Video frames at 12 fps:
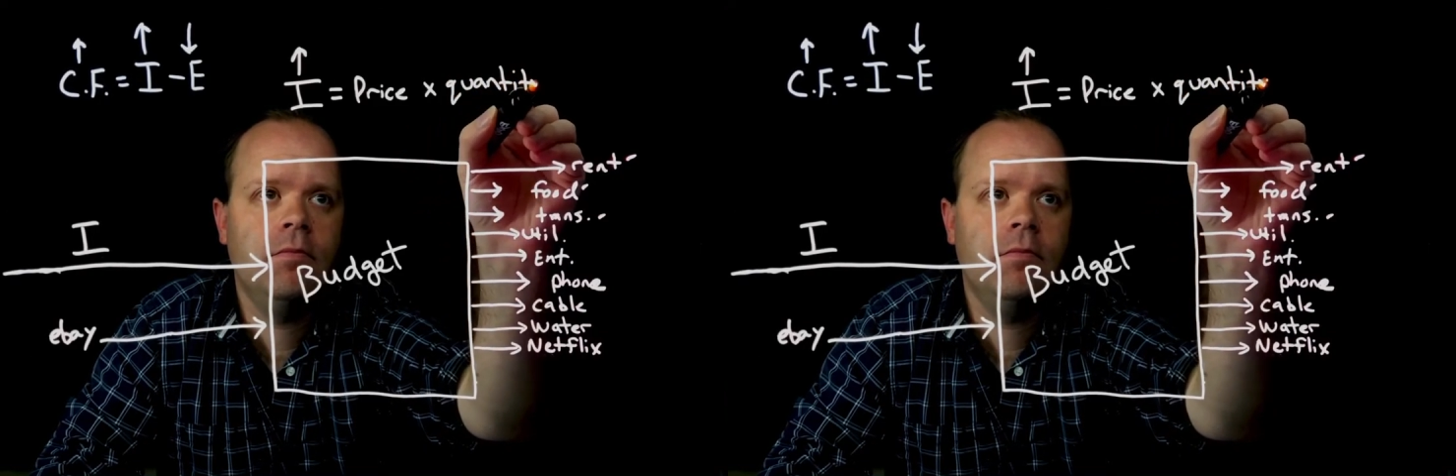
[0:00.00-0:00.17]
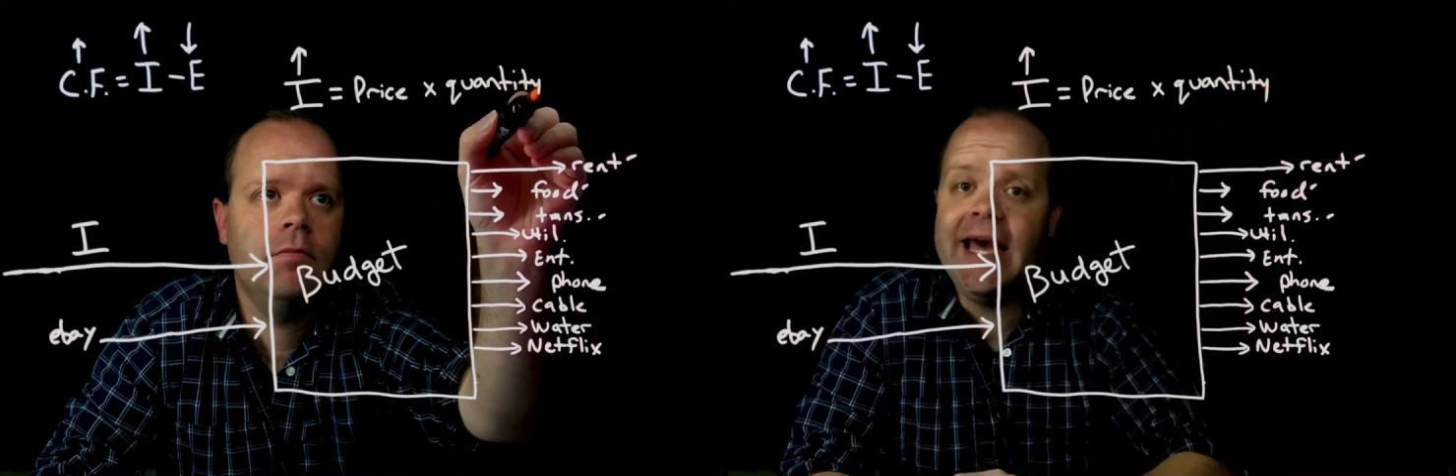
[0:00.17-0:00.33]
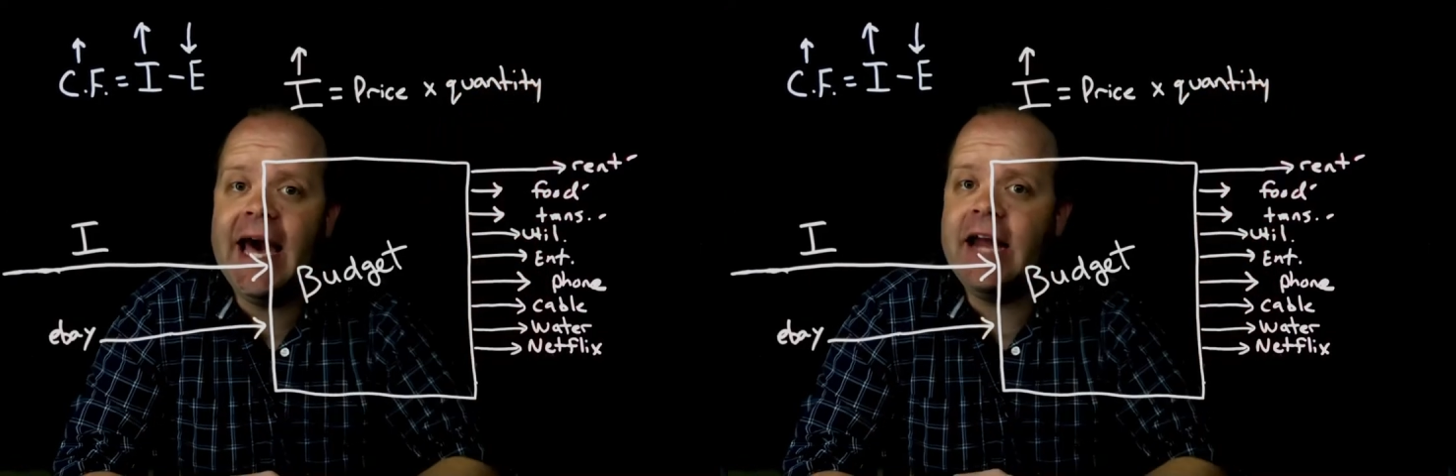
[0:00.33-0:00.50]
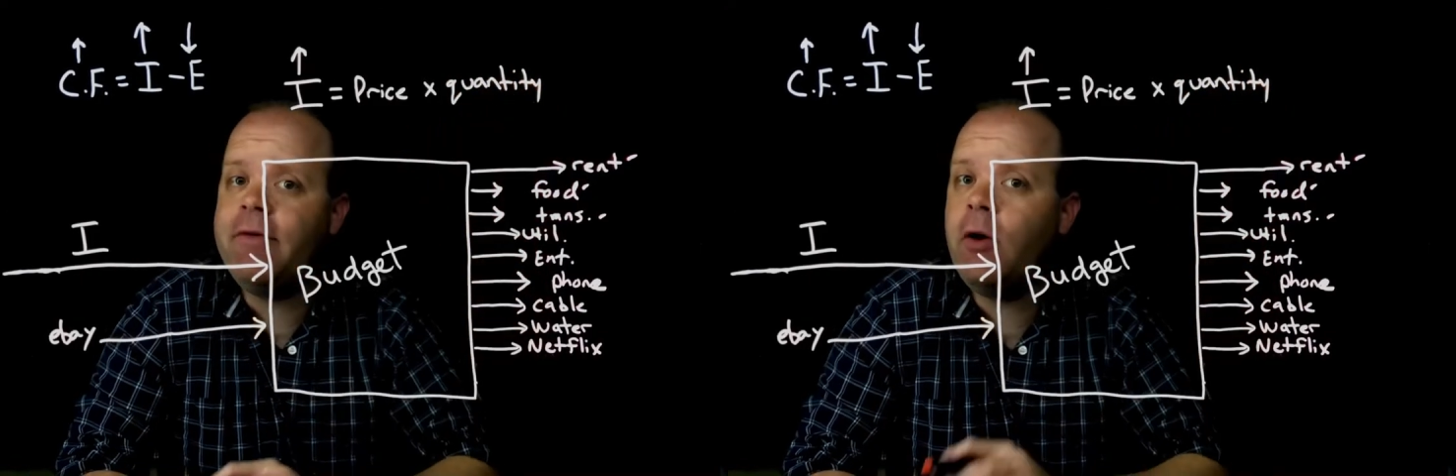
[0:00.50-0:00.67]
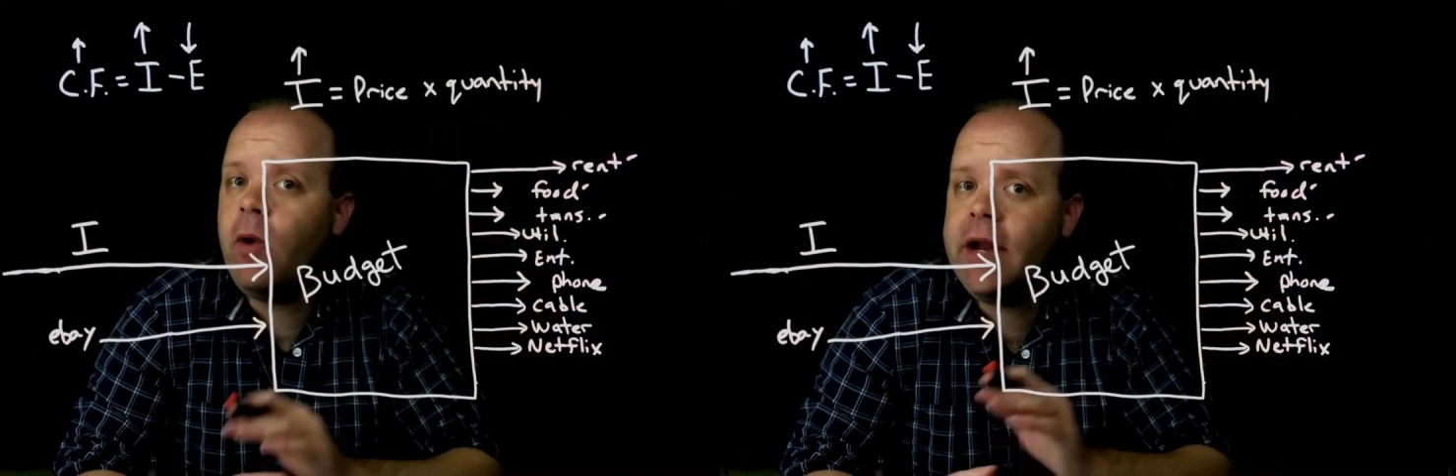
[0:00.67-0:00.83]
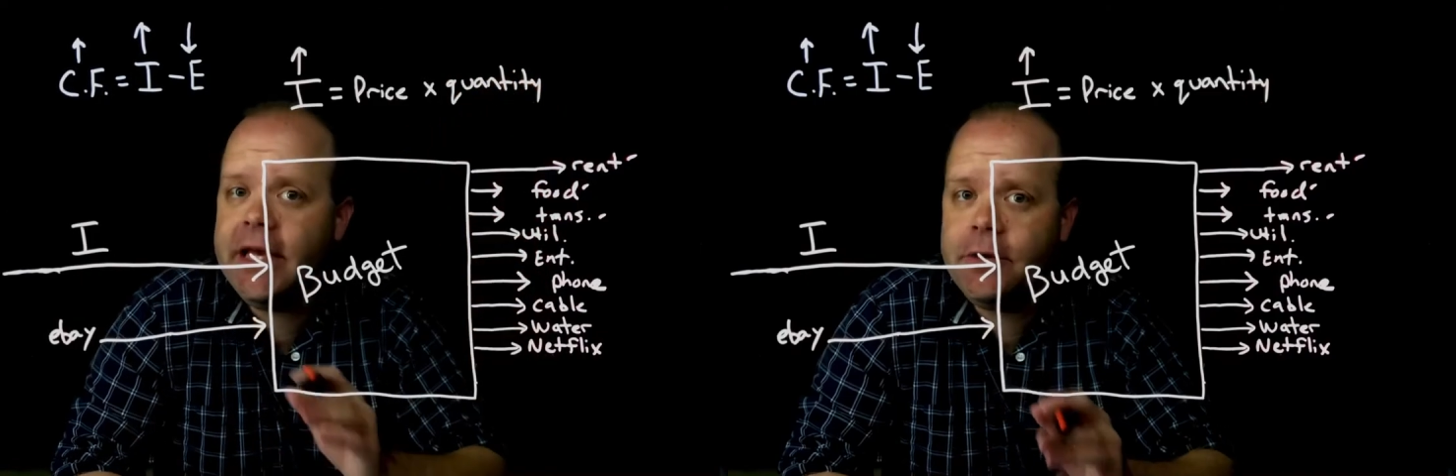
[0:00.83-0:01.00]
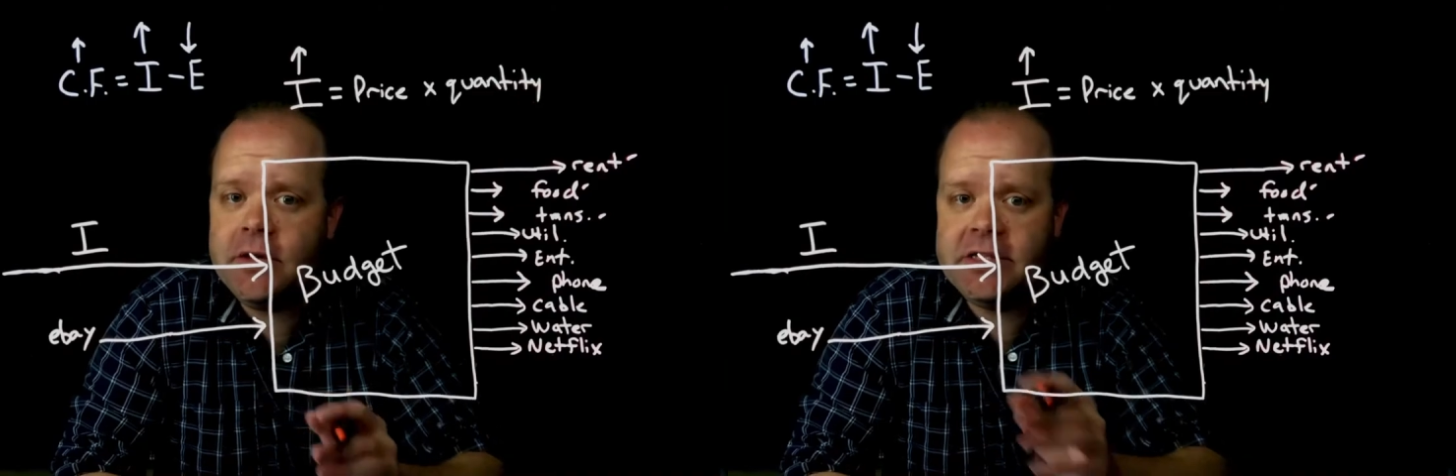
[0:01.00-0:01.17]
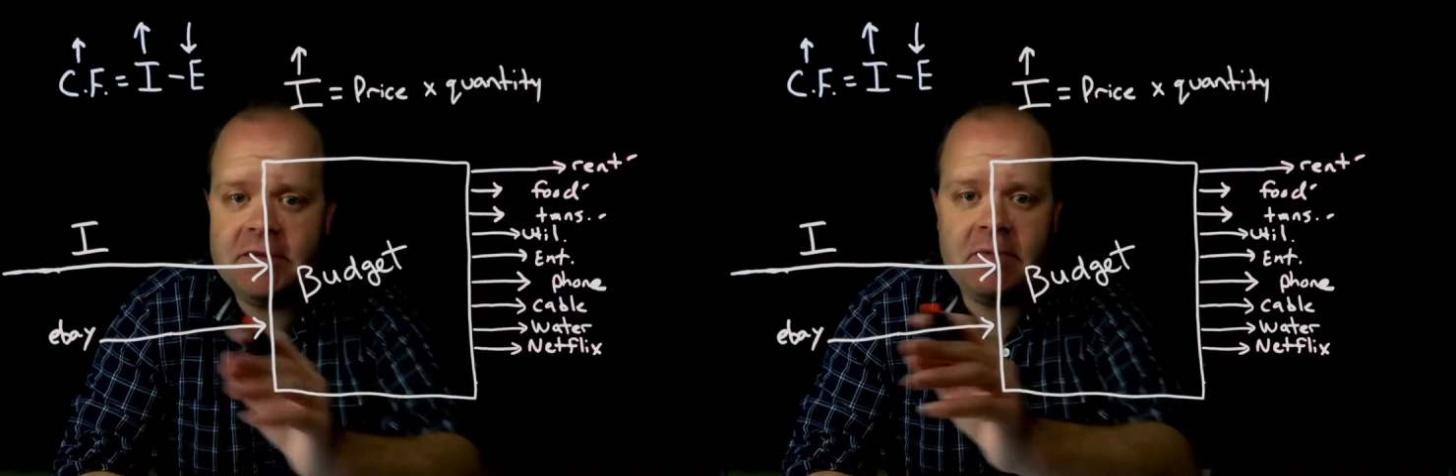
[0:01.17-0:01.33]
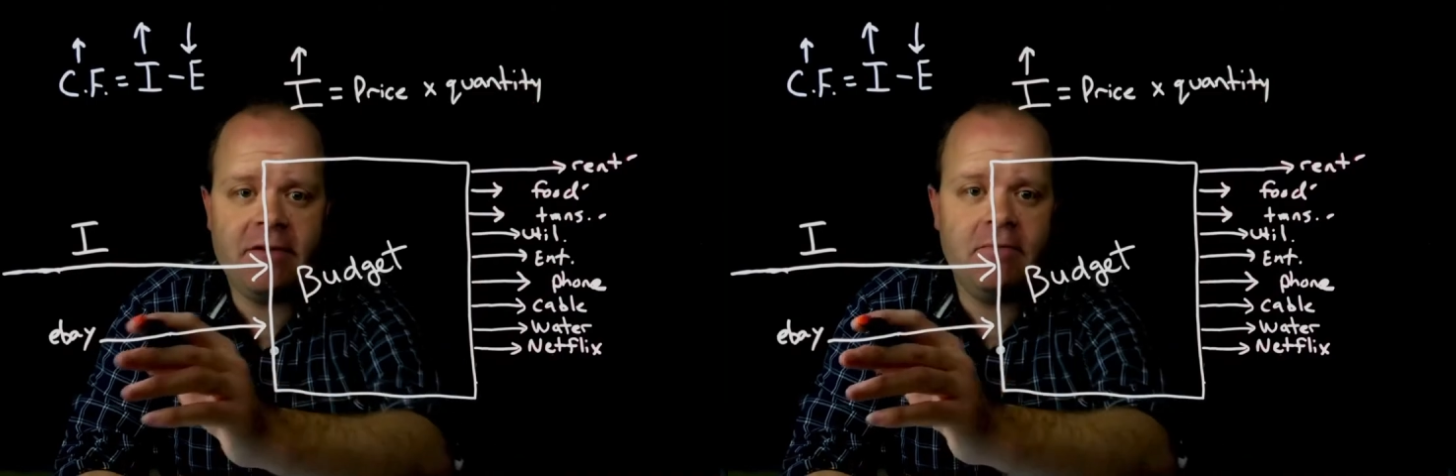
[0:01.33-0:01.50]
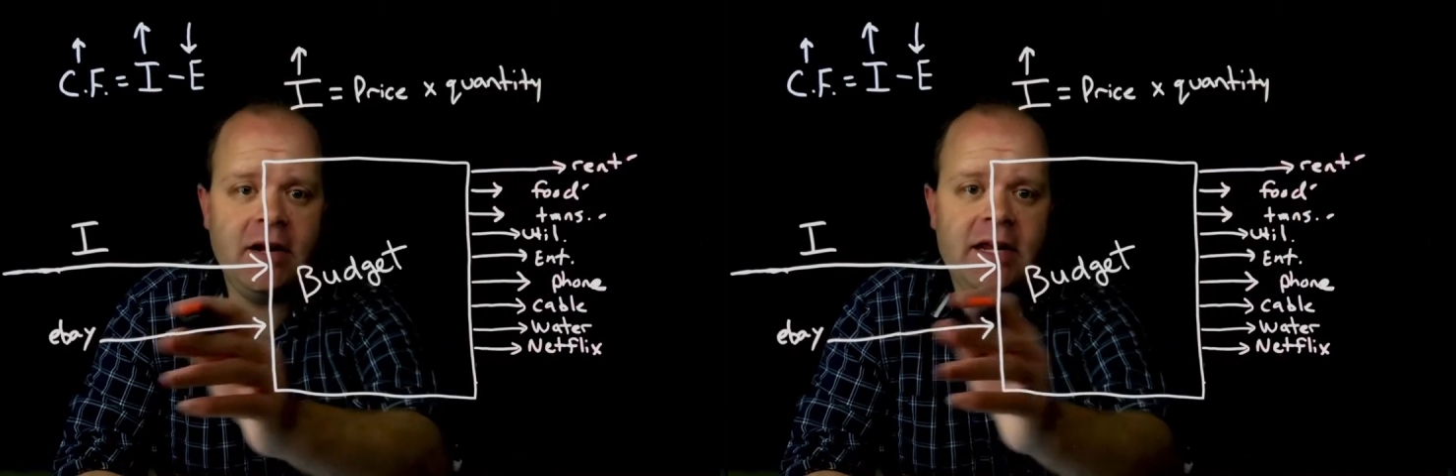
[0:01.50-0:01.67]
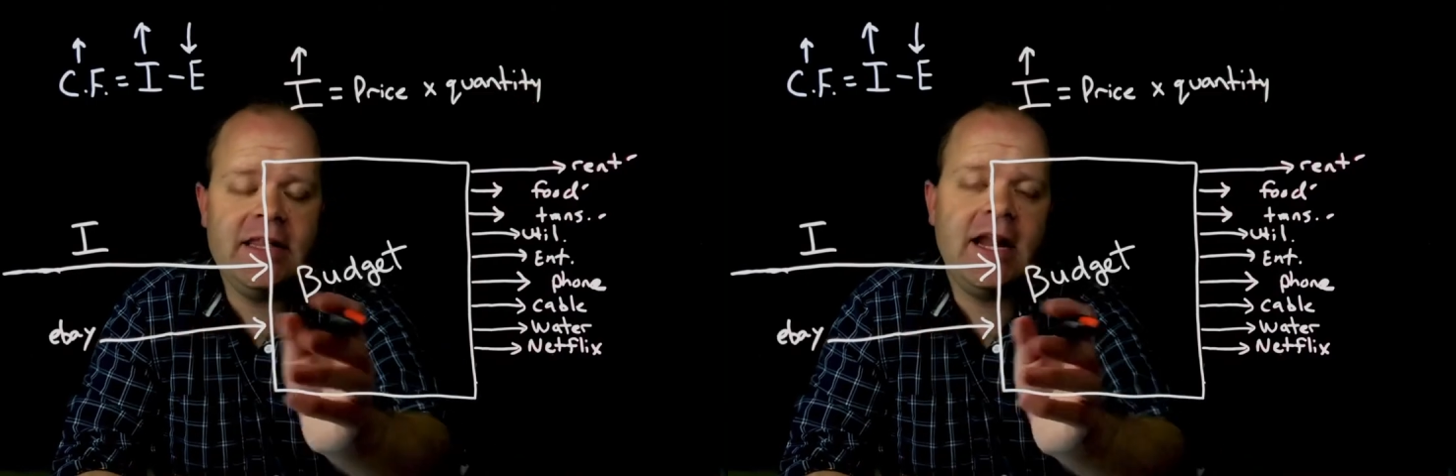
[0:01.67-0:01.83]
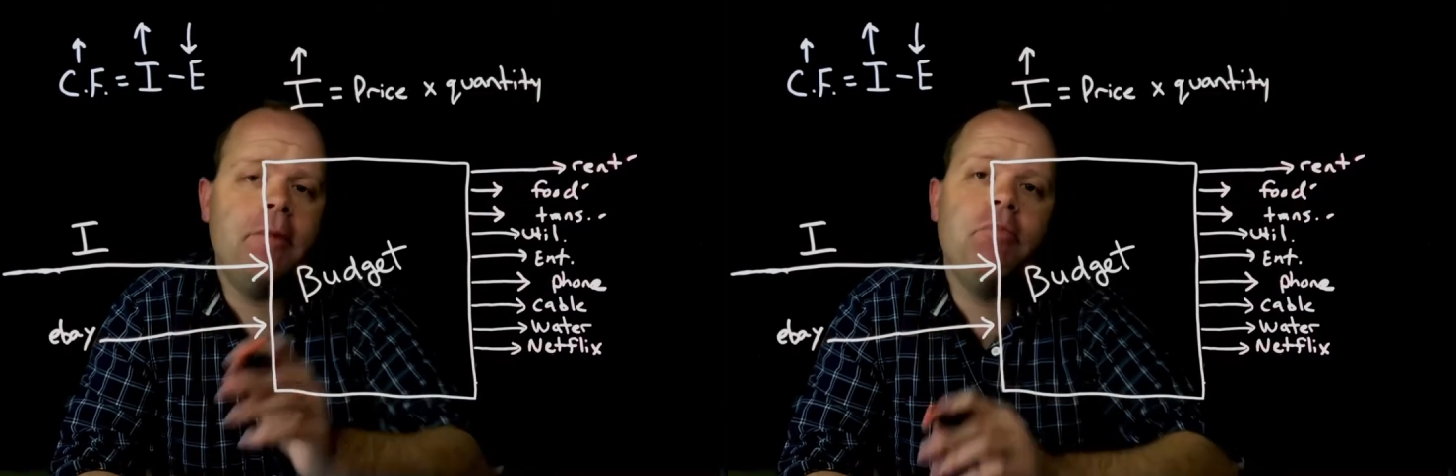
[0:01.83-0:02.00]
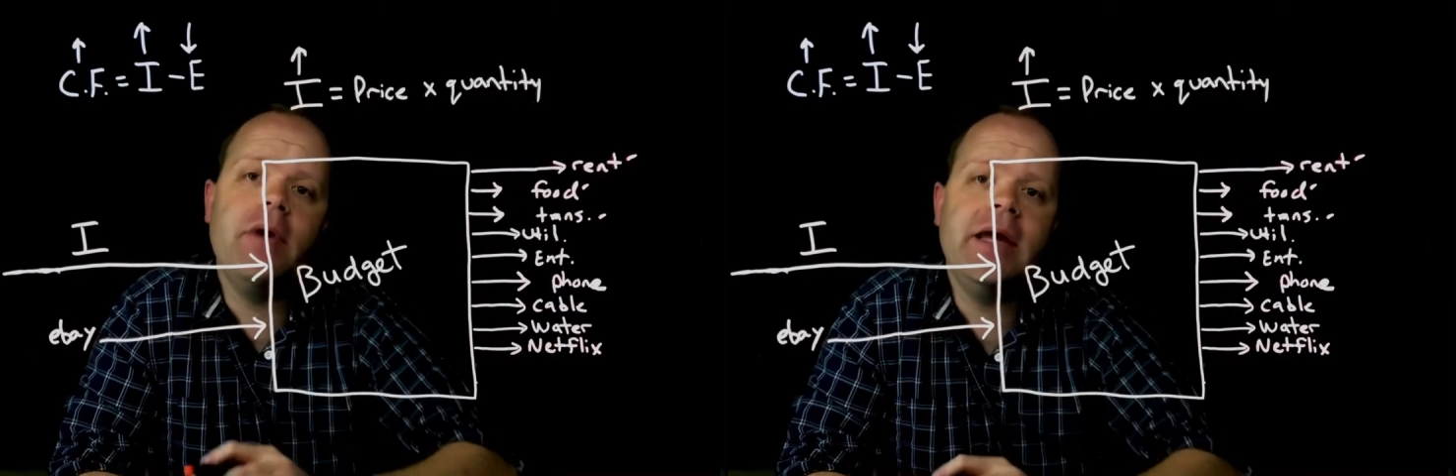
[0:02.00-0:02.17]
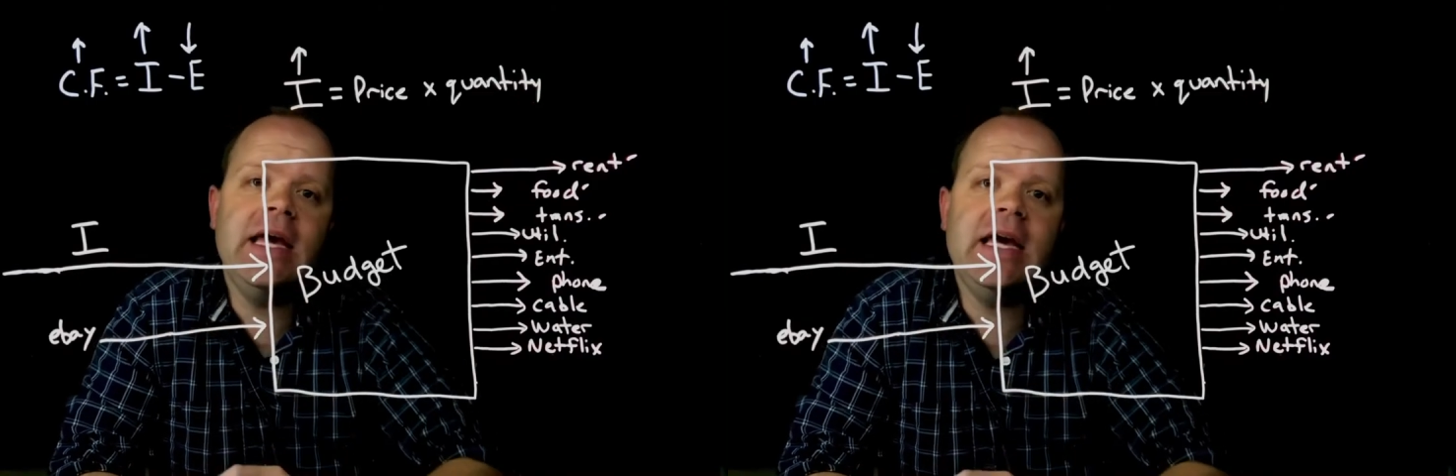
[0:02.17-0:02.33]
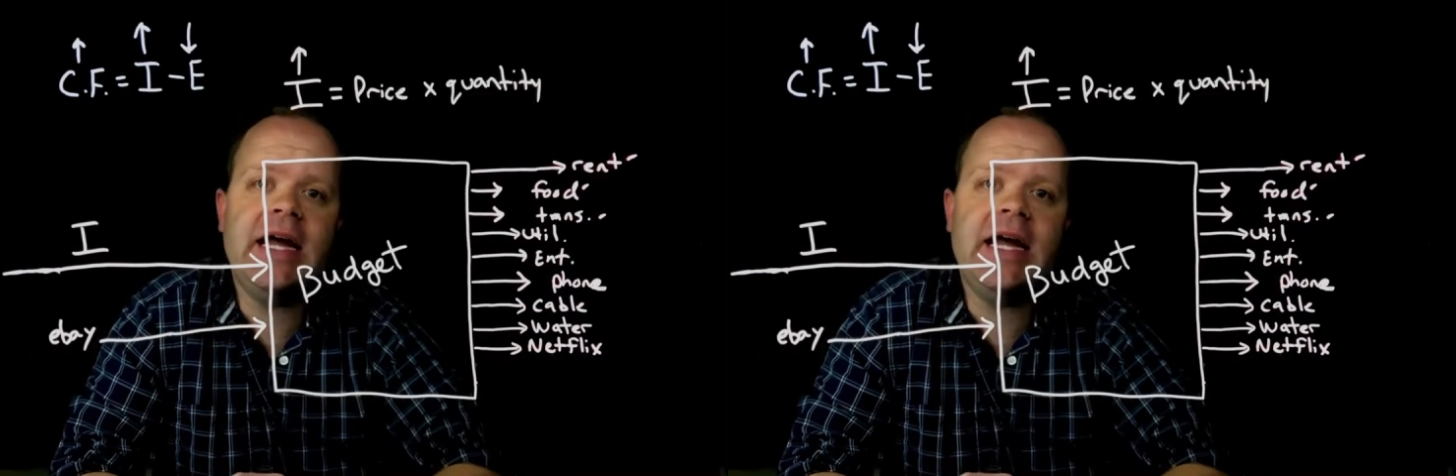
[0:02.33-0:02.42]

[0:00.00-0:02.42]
And if I want to increase the amount of money that I bring in,